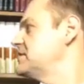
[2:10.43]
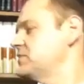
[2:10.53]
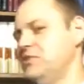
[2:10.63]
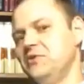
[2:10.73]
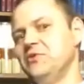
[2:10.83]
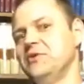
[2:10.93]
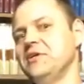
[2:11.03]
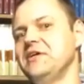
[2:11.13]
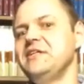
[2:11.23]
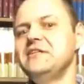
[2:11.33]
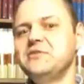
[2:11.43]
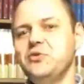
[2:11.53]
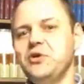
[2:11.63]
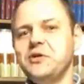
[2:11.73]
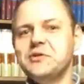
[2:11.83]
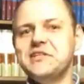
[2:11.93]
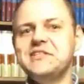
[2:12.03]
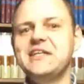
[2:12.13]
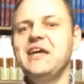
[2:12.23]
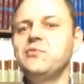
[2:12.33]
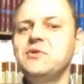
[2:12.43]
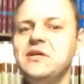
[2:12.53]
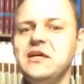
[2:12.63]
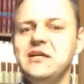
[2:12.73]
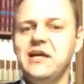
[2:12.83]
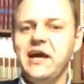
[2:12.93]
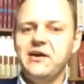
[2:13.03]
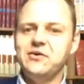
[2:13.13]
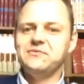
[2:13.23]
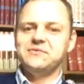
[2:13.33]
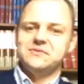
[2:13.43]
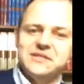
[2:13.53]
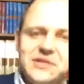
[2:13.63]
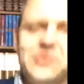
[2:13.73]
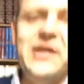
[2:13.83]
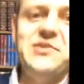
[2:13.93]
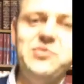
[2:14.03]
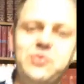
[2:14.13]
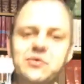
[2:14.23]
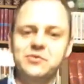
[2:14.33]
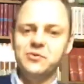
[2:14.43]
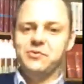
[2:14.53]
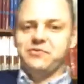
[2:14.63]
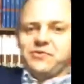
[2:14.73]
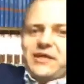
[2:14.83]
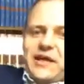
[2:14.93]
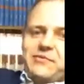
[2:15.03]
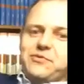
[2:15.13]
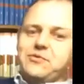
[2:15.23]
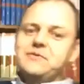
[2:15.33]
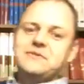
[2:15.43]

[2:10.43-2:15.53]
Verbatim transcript: You're doing good? You can look at the camera. How, here, you got to scoot over a little bit for the iPhone.